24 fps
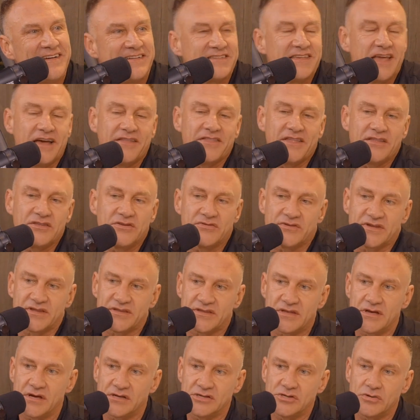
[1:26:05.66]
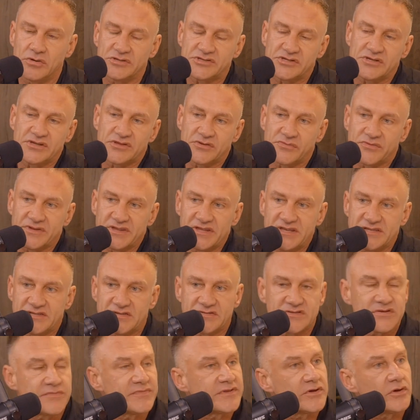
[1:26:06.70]
Yeah, and then you also get the release
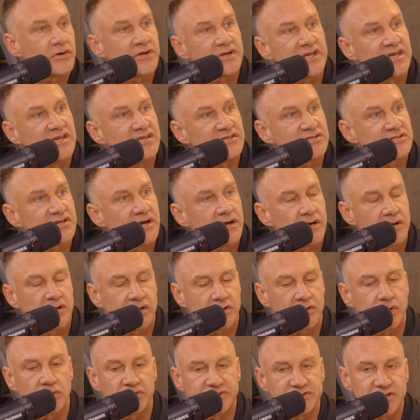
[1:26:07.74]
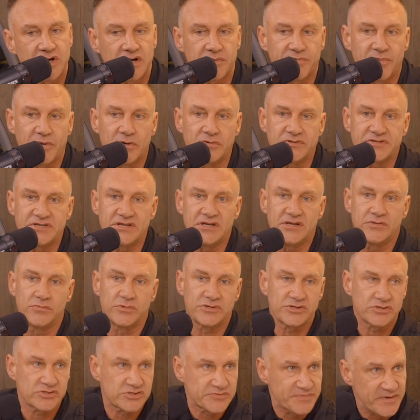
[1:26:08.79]
of something called a heat shock or a cold shock protein,
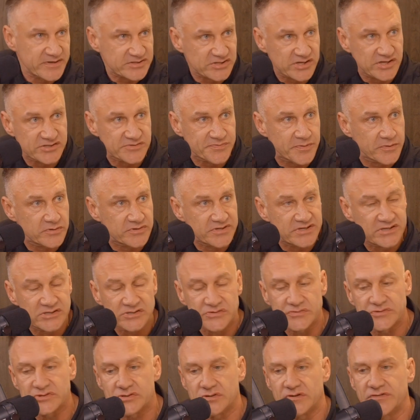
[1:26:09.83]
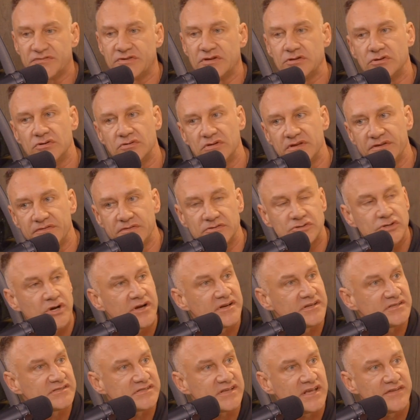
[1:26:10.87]
which are specialized proteins reserved in your liver
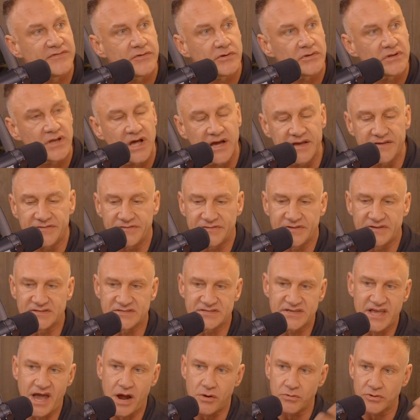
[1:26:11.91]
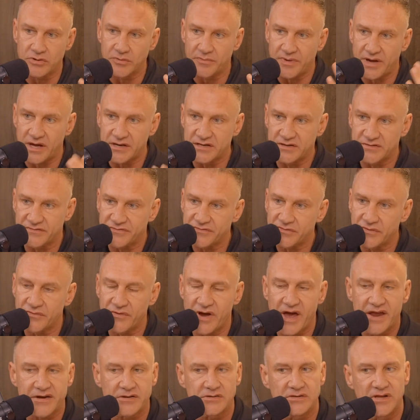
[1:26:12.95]
trying to save your life. They scour the body of free
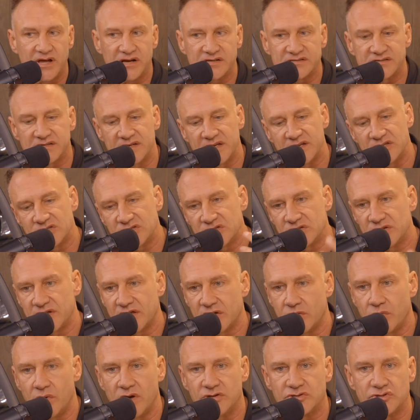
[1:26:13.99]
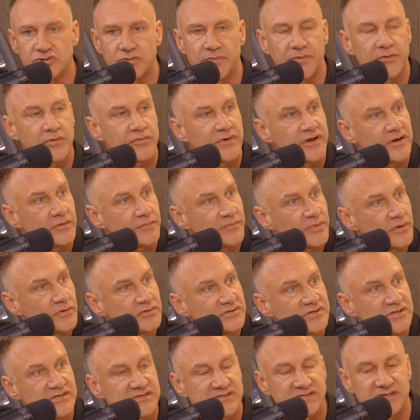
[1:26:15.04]
radical oxidation. They quadruple the rate of
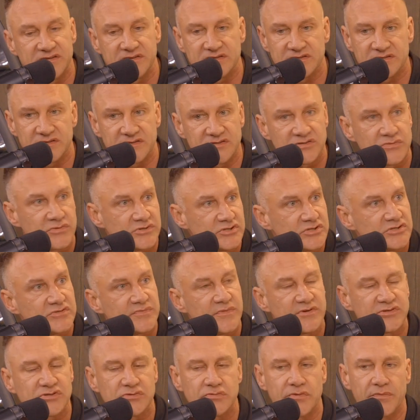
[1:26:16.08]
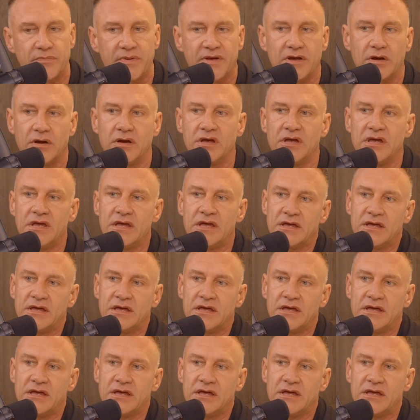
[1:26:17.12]
protein synthesis, which is muscle repair.